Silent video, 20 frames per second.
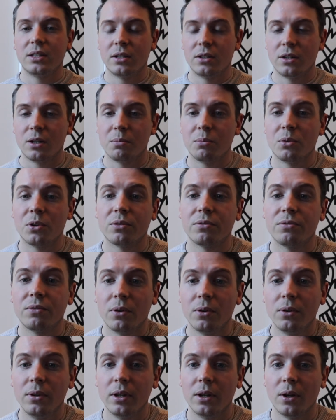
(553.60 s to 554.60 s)
in their
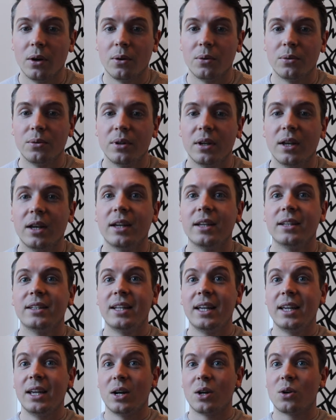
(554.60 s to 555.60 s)
portfolio,
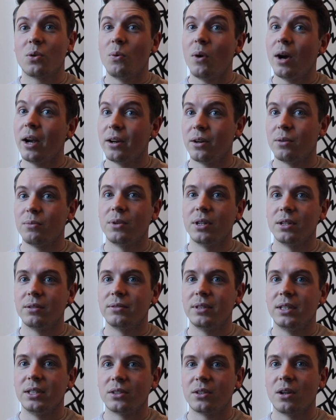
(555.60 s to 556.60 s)
they acquire one of
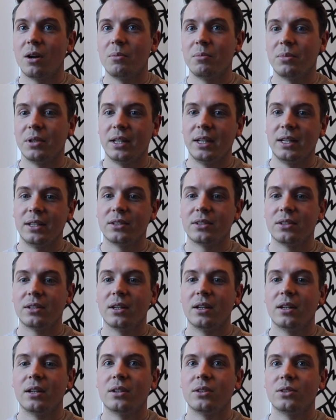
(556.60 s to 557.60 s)
these companies
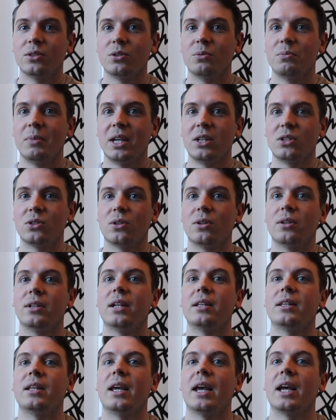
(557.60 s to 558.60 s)
to make sure
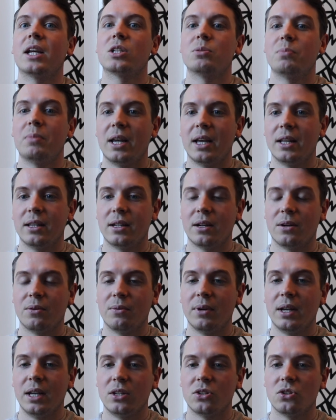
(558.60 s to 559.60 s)
that they expand their
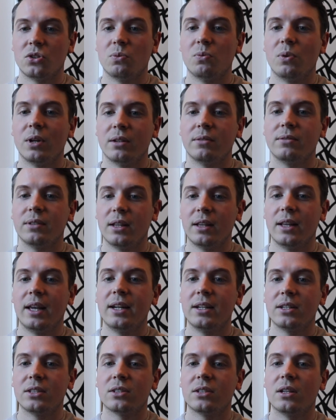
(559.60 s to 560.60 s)
reach. One of the
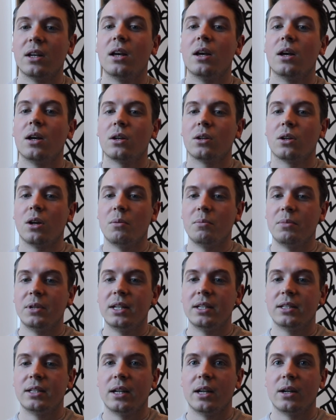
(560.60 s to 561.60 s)
latest
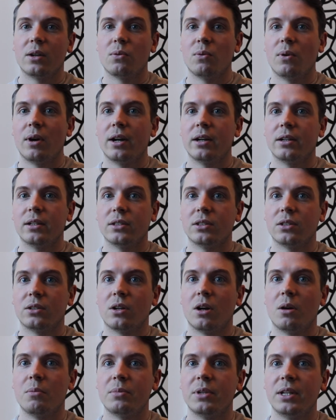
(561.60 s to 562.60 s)
companies they acquired is a
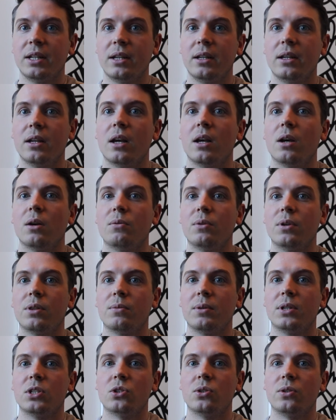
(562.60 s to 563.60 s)
company with
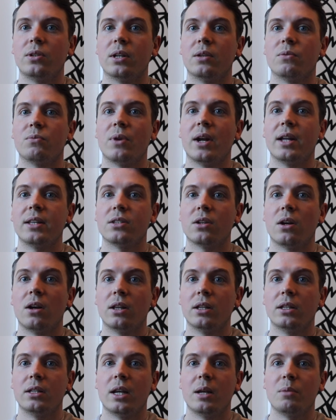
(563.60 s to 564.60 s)
which you can rent
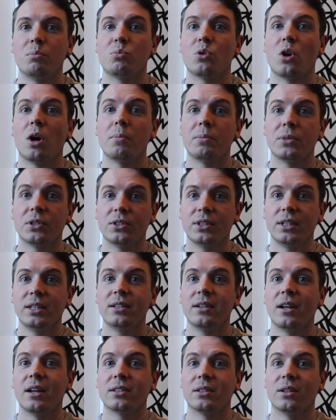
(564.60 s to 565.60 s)
holiday property,
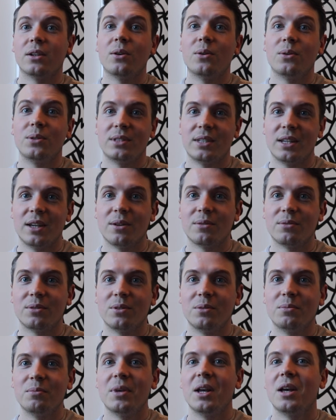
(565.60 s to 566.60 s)
not a hotel
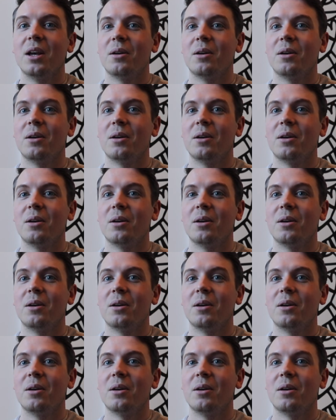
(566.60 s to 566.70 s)
room,